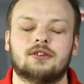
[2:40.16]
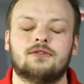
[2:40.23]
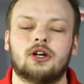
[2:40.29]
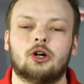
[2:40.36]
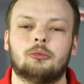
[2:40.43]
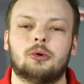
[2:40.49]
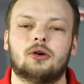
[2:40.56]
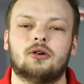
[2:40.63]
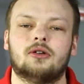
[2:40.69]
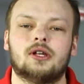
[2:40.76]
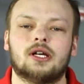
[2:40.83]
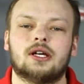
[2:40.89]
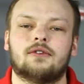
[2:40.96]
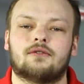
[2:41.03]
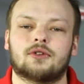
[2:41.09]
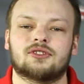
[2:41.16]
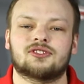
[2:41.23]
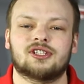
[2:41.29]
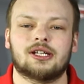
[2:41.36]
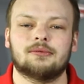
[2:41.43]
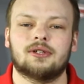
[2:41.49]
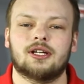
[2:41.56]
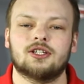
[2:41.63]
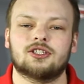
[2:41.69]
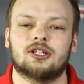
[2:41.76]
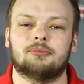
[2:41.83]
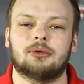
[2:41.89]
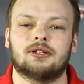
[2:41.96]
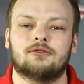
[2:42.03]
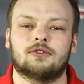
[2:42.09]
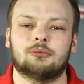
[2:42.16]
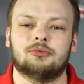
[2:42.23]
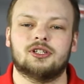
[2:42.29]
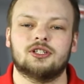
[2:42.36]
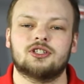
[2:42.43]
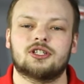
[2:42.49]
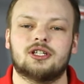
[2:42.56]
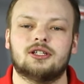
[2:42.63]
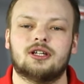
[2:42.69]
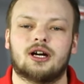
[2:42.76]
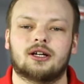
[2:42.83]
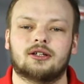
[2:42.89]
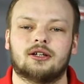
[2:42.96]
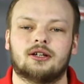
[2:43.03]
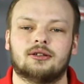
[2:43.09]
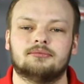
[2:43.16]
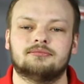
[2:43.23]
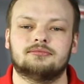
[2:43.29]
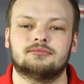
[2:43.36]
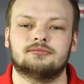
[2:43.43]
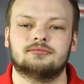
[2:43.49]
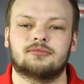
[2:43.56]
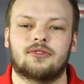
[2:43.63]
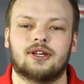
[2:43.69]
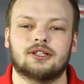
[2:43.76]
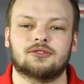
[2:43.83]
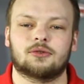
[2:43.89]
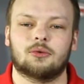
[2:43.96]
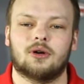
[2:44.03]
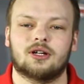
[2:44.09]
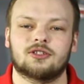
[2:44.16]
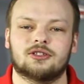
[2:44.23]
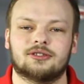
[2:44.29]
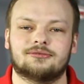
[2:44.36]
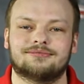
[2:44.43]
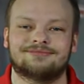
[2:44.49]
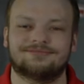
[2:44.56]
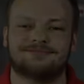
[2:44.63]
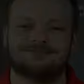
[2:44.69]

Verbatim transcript: and available for same-day shipping from digikey.com. Thanks for watching.